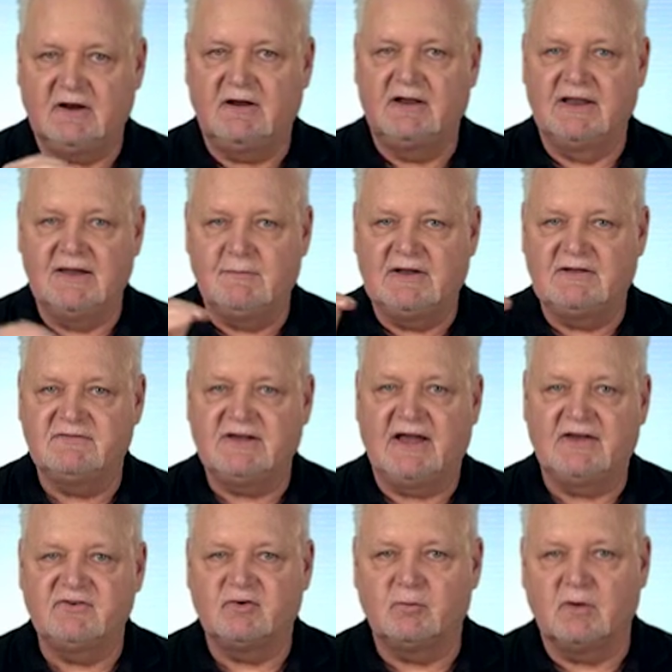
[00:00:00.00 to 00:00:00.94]
limits
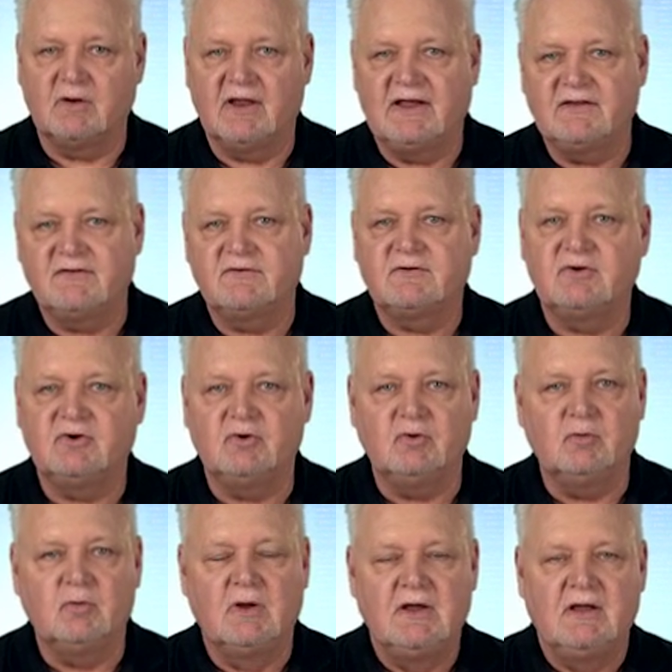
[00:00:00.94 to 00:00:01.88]
as it relates
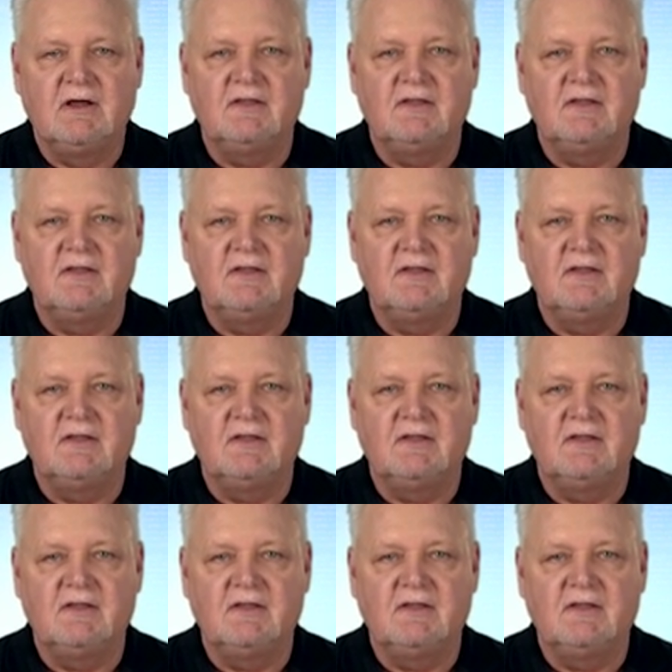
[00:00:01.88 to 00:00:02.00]
to